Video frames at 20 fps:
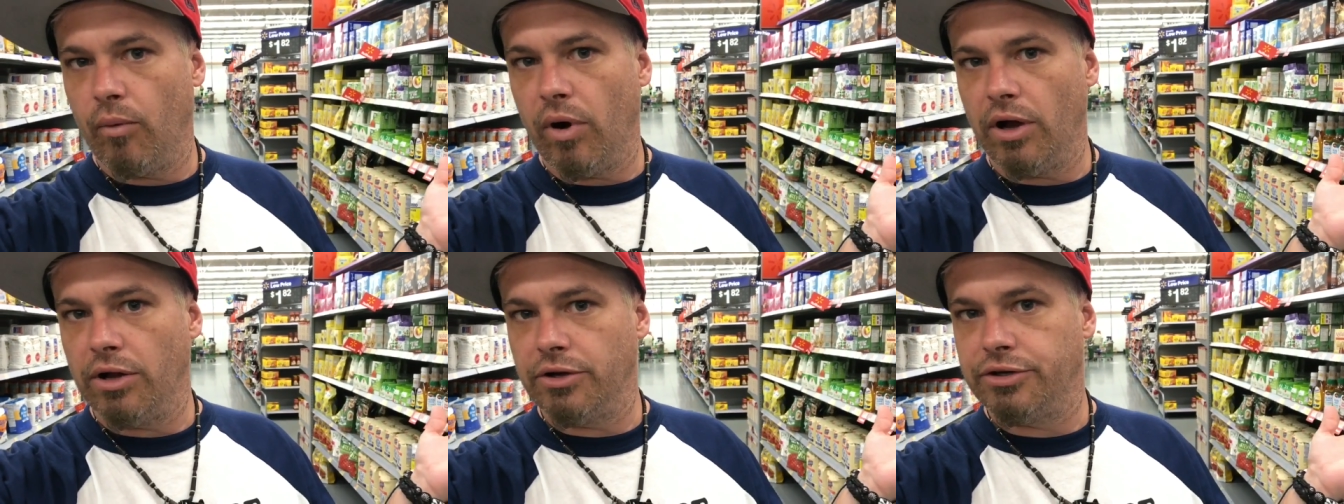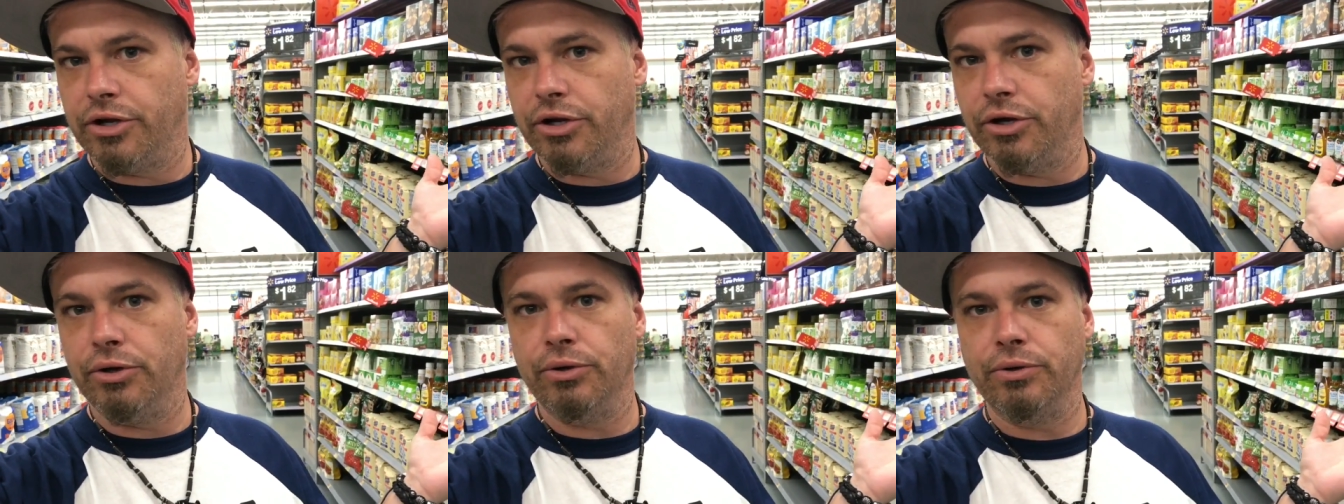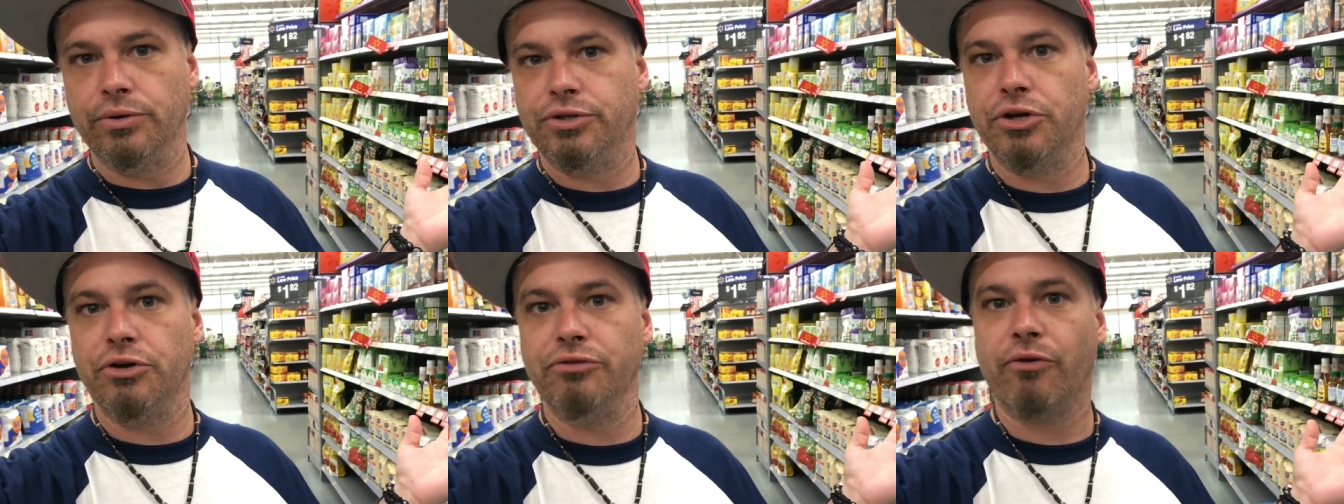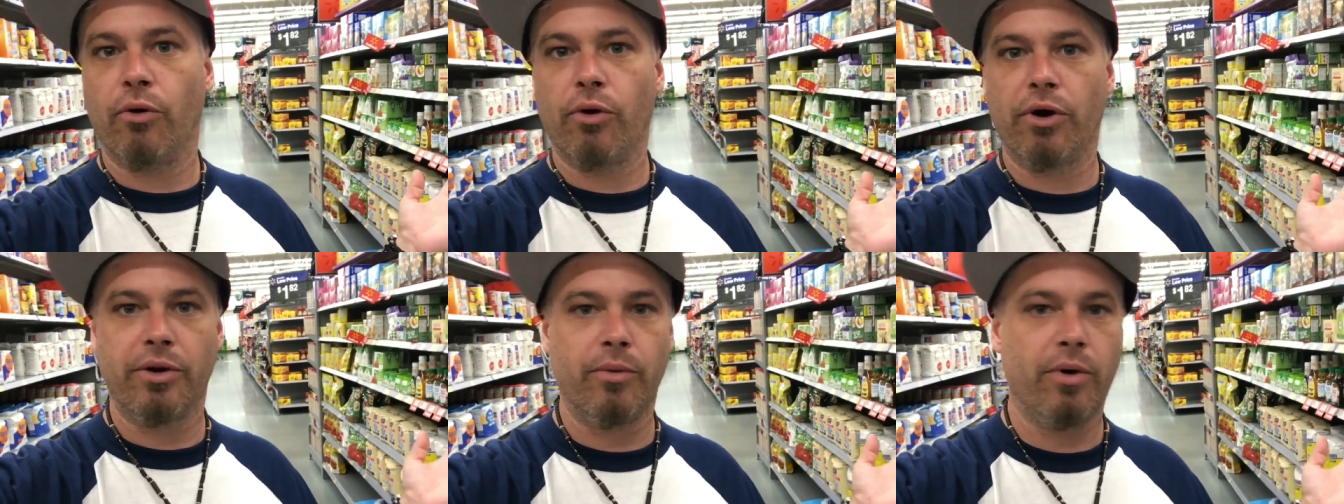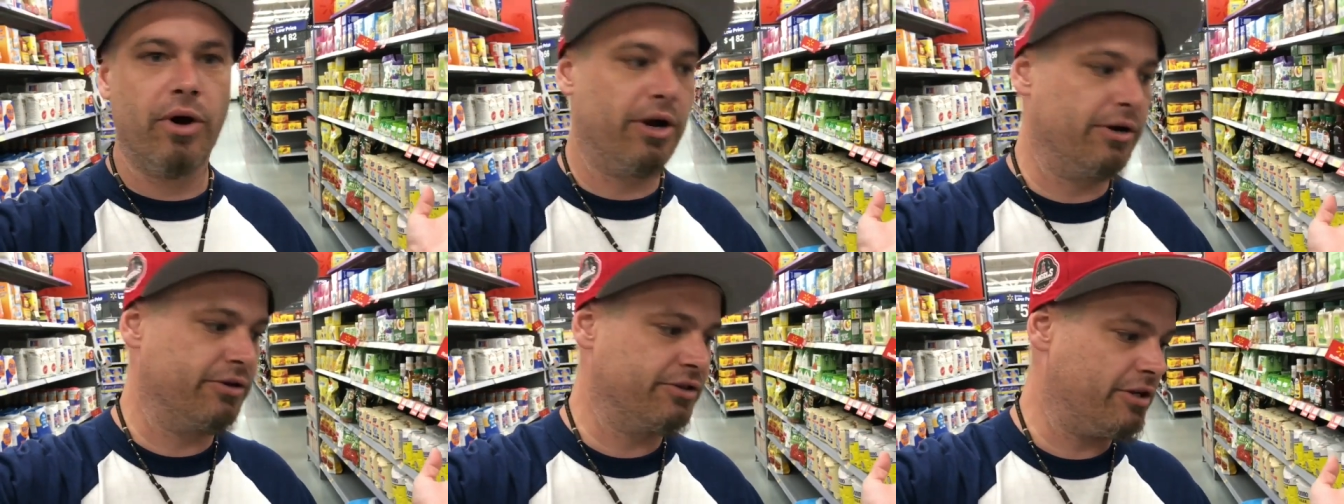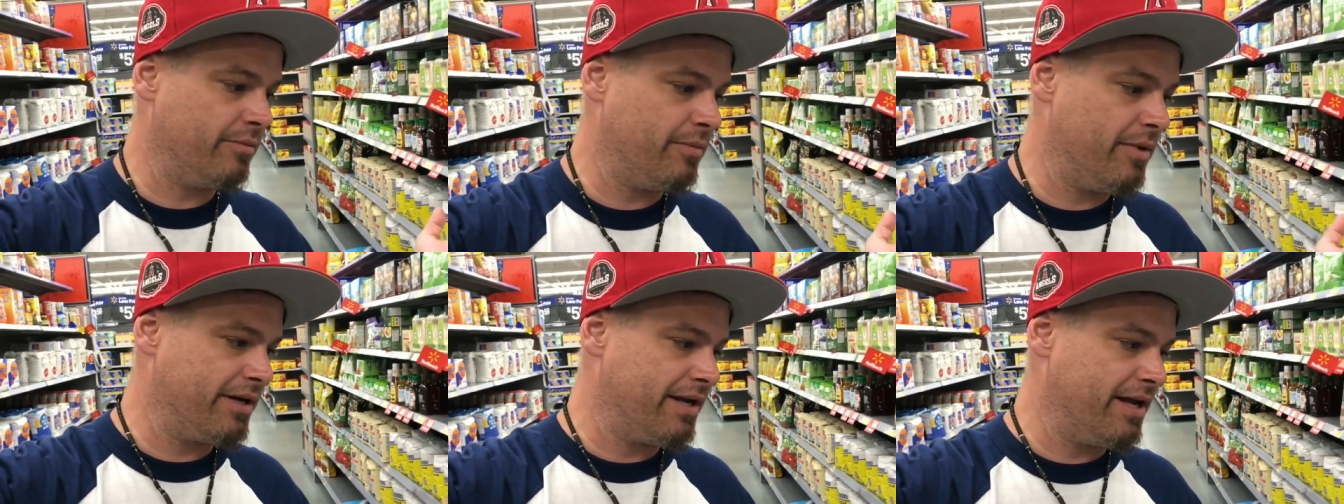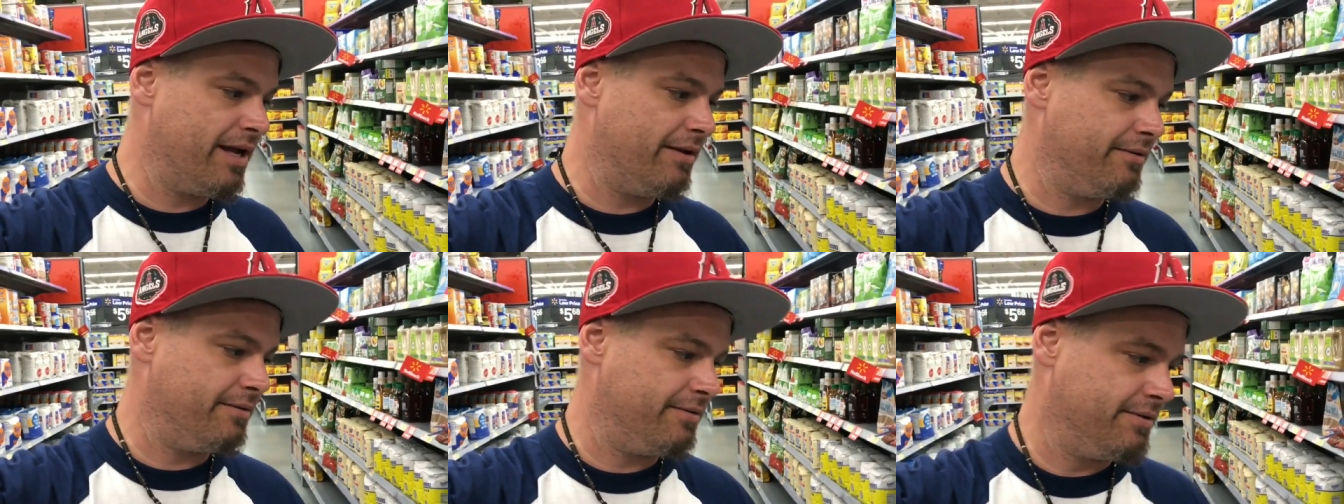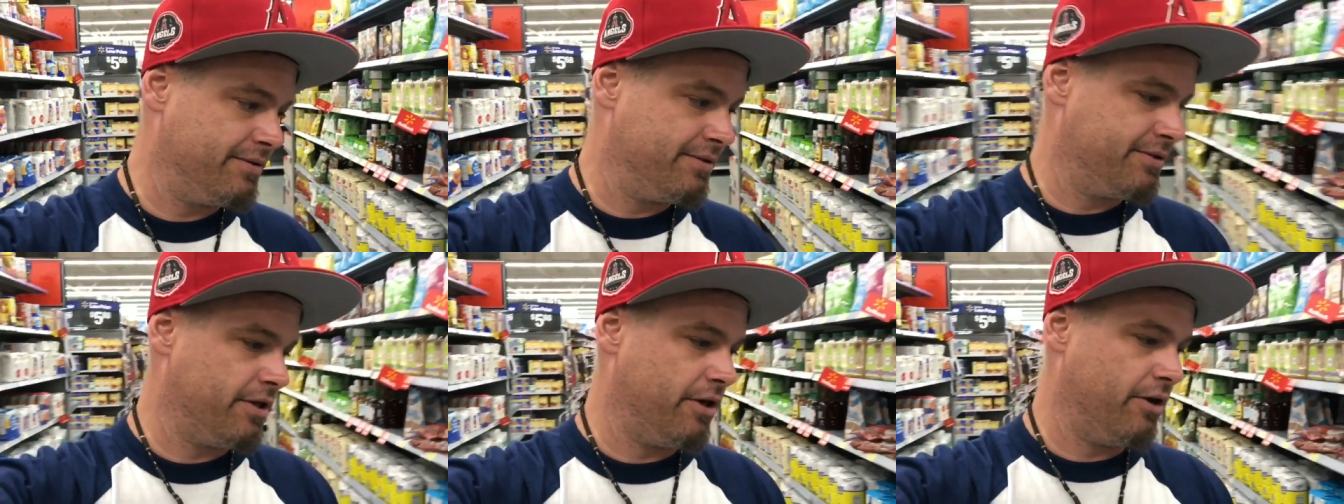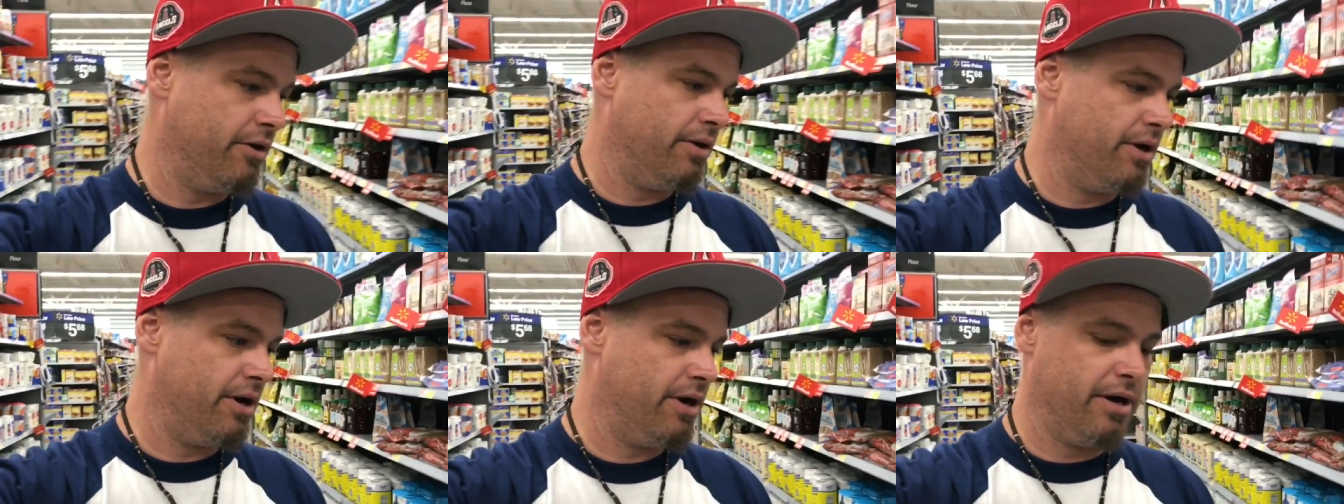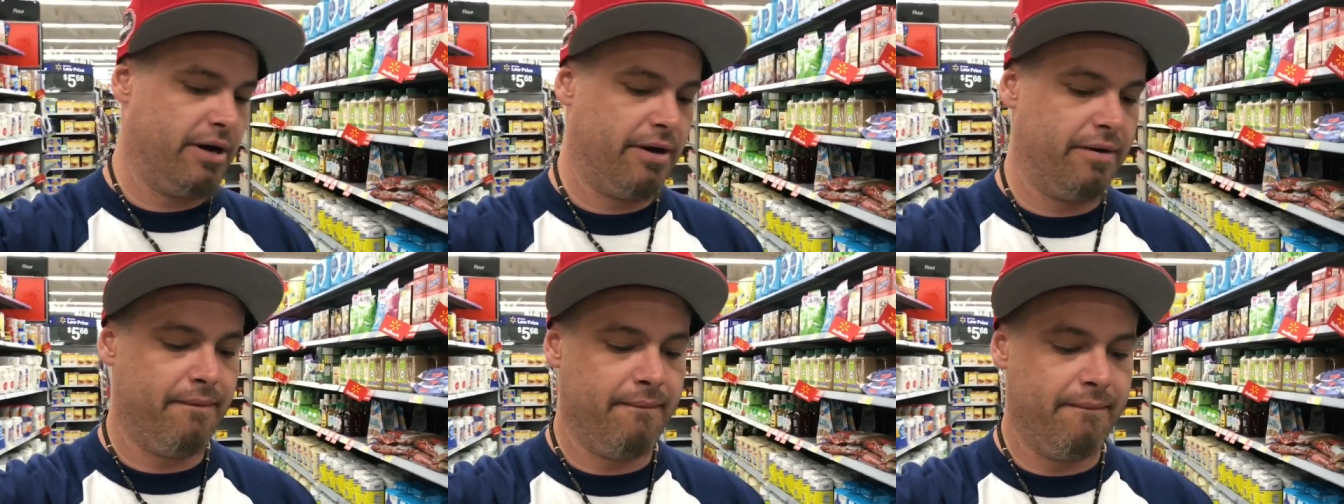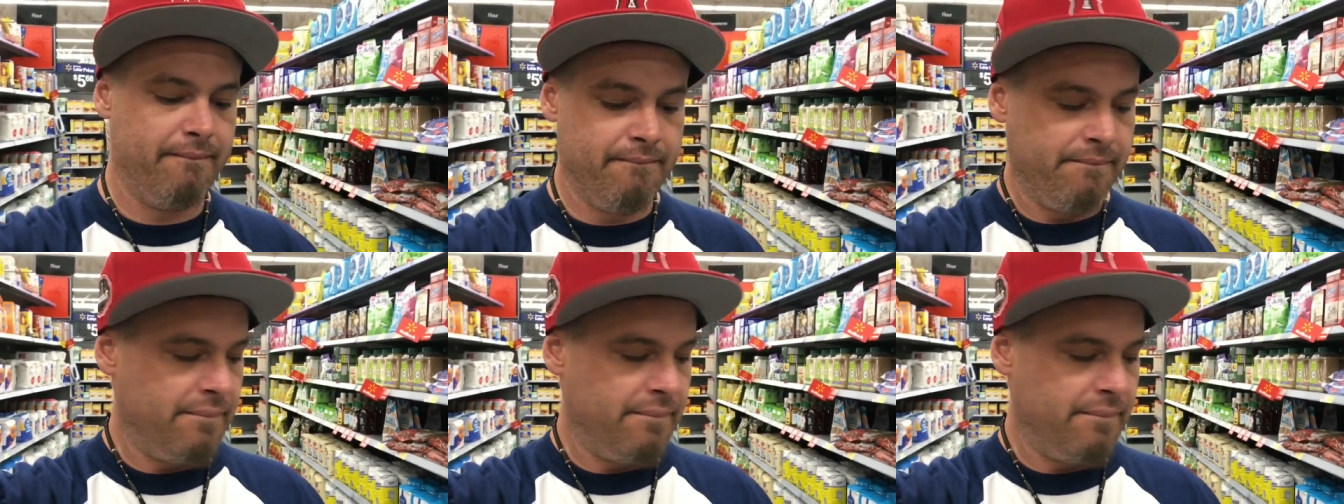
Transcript: what two two forty one or something like that. So uh,